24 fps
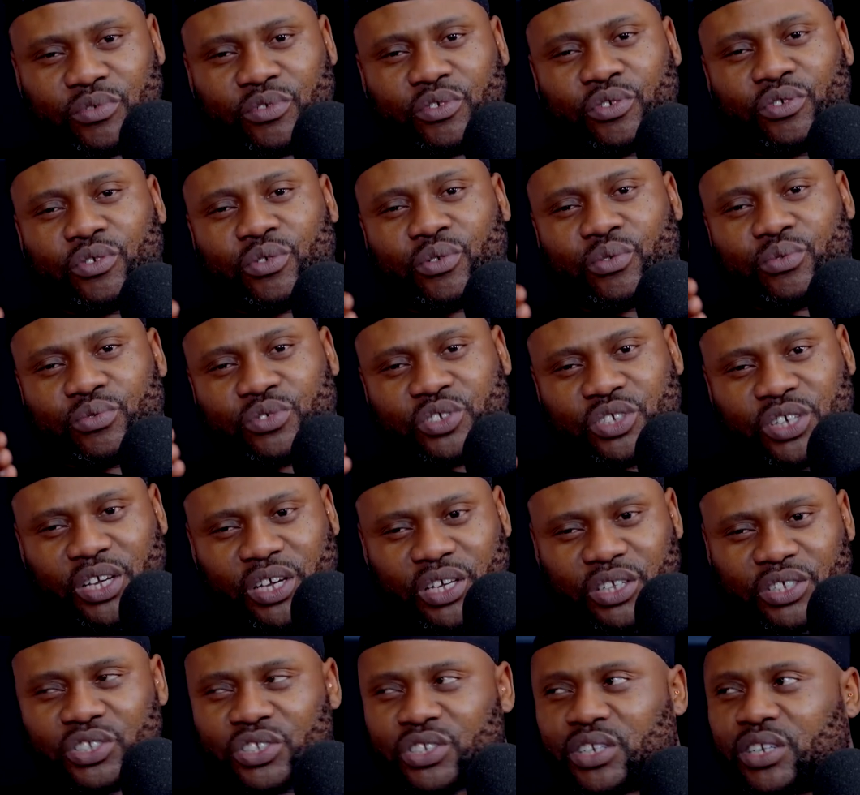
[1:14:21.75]
you know,
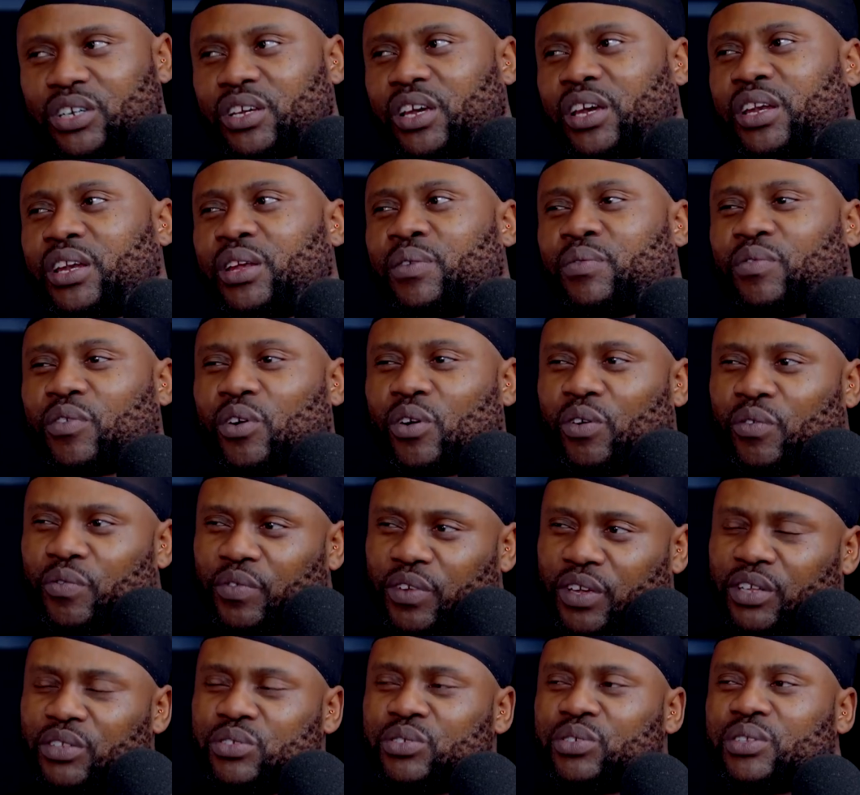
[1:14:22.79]
changing and
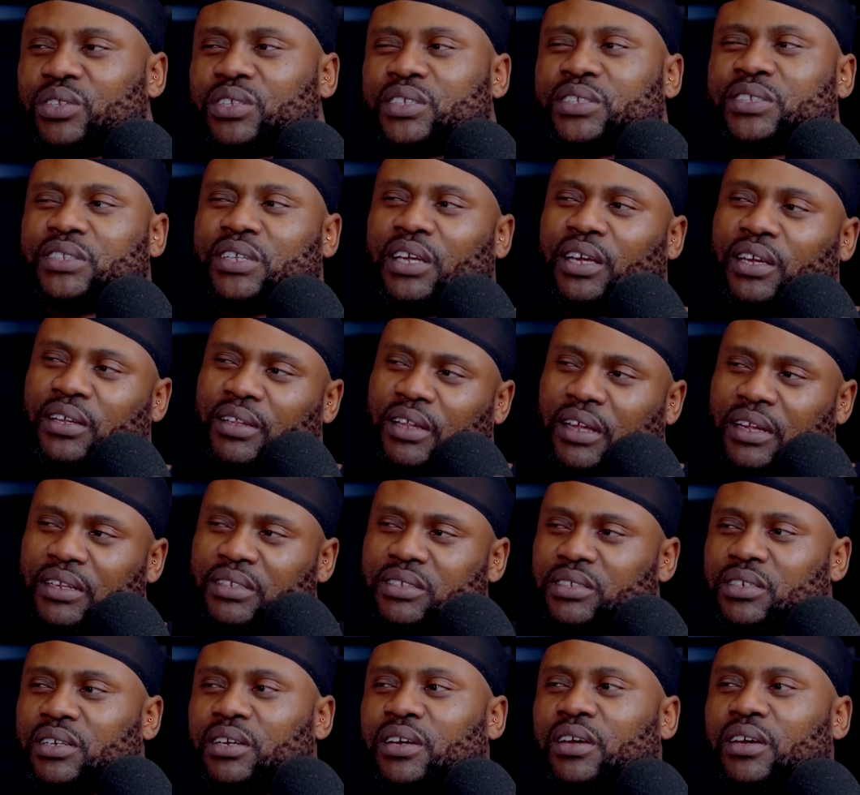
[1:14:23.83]
evolving into this thing that